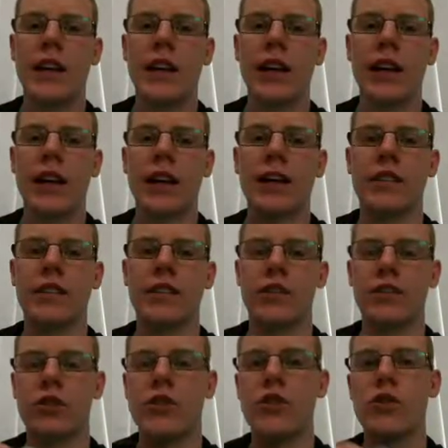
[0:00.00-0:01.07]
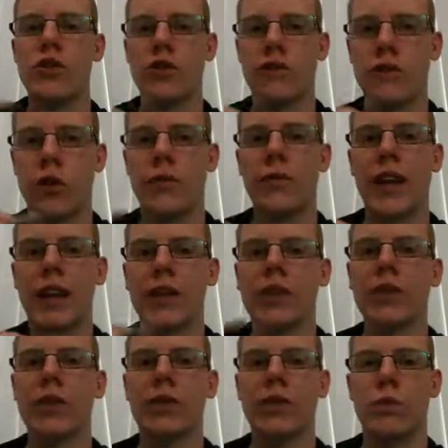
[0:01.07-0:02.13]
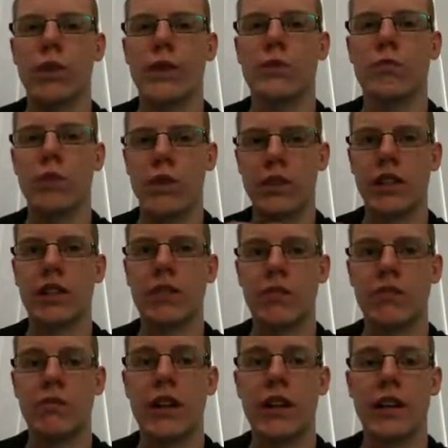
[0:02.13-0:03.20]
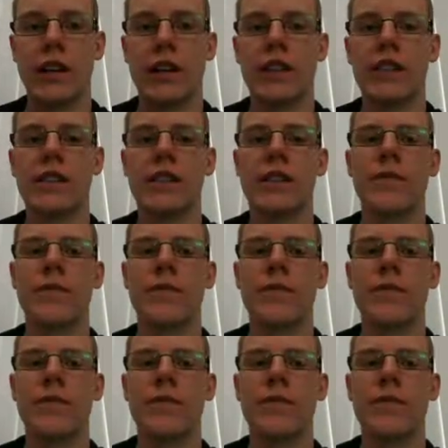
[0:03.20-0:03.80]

and choose from that queue which process to run next.